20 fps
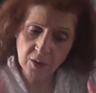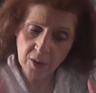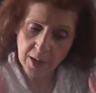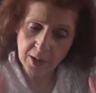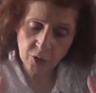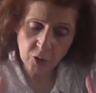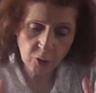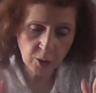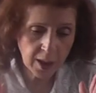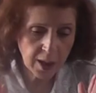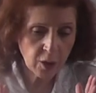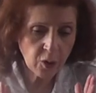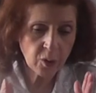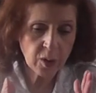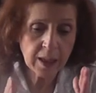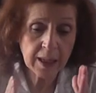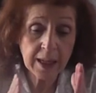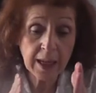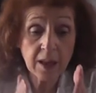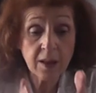a train
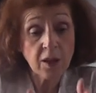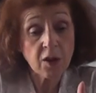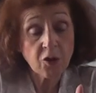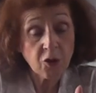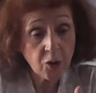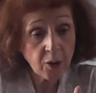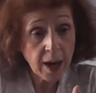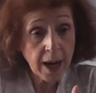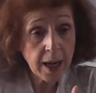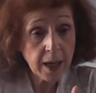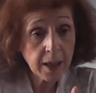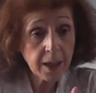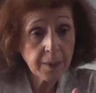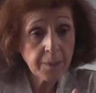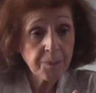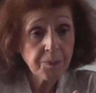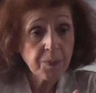going down the track.